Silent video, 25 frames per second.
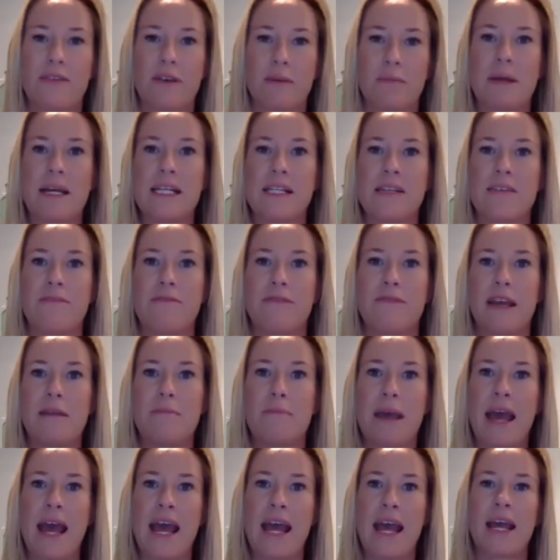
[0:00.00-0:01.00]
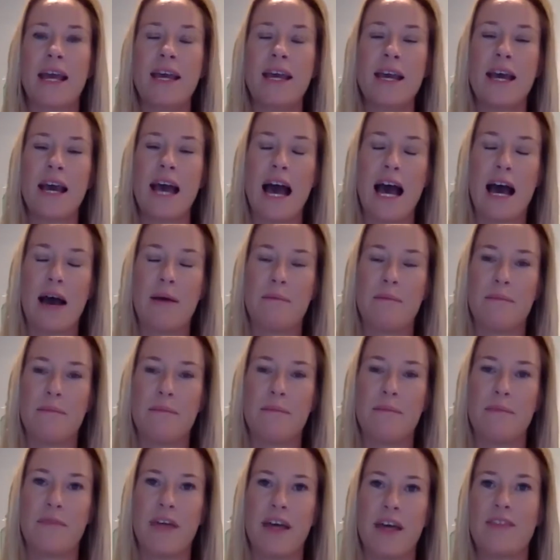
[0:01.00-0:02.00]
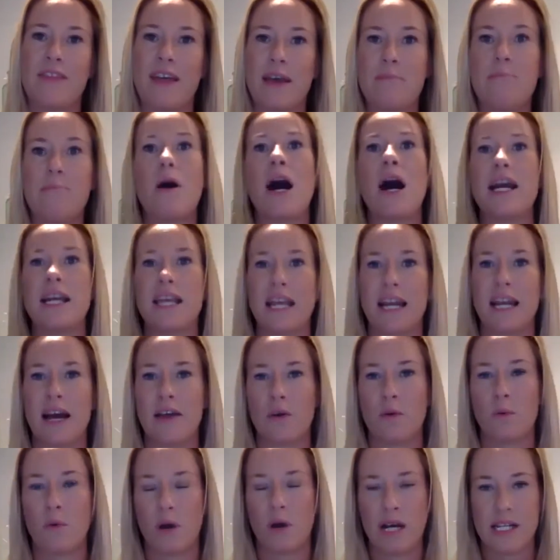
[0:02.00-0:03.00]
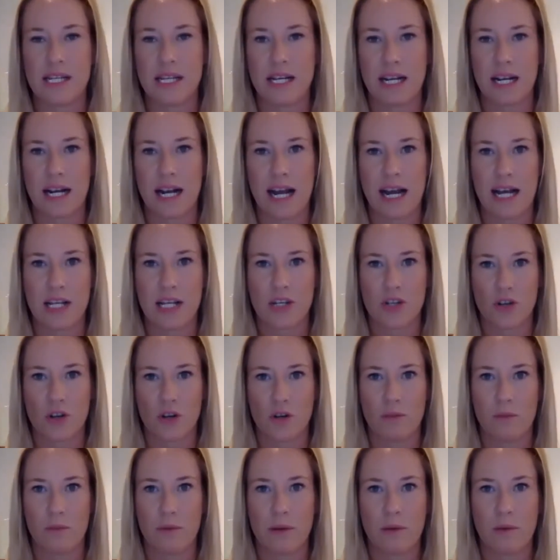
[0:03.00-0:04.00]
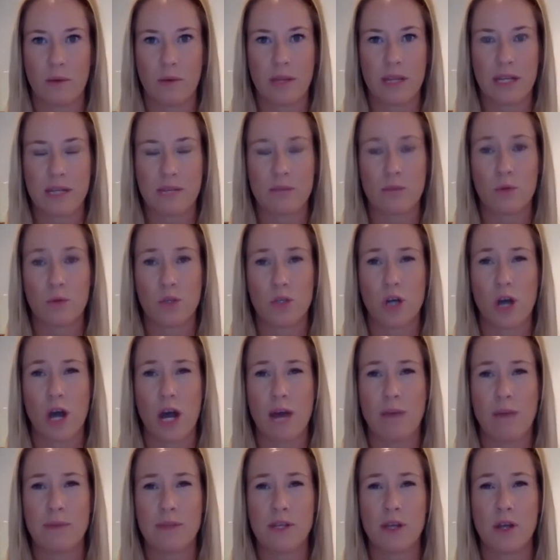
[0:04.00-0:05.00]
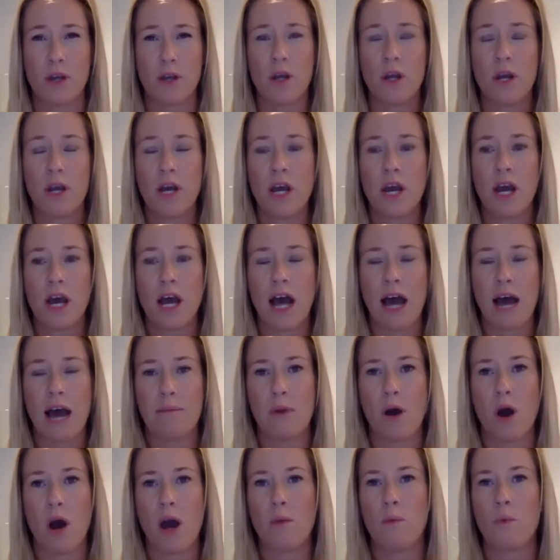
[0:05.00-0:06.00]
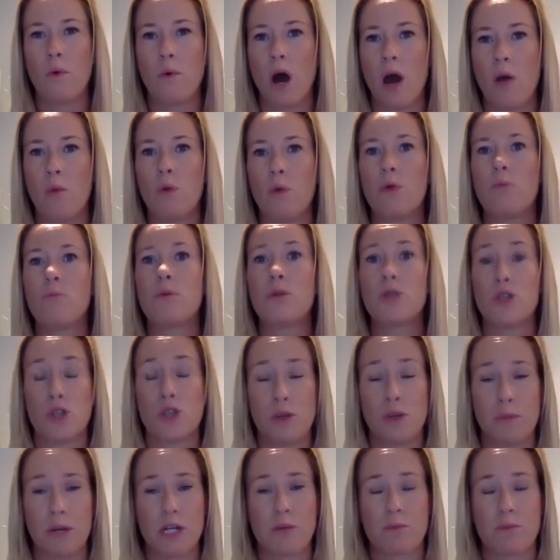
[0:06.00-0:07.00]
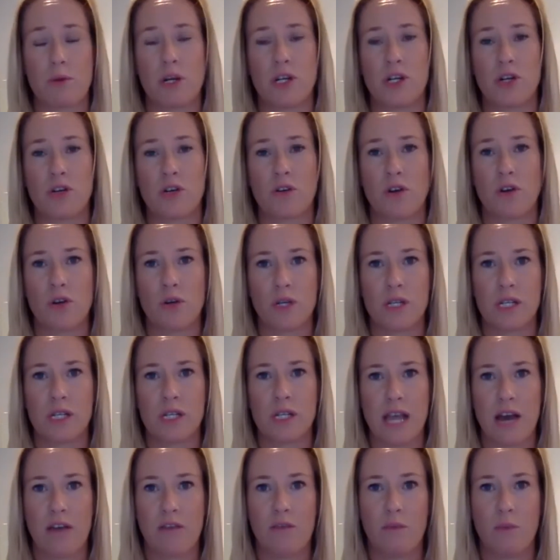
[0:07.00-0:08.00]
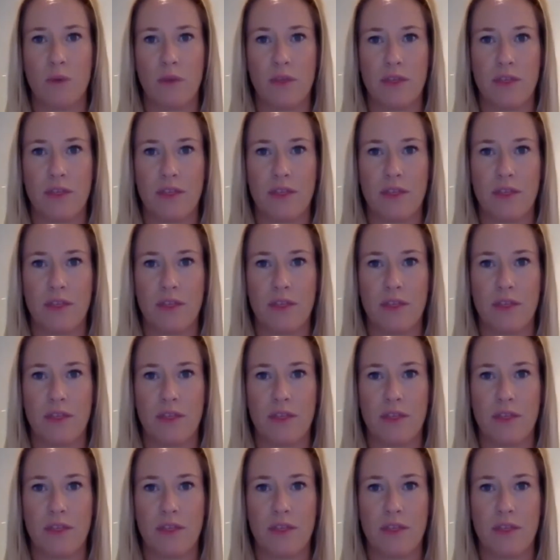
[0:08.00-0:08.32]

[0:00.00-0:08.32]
piece of feedback that they might get otherwise in a classroom where there's more time. So I wouldn't put too much pressure on yourself with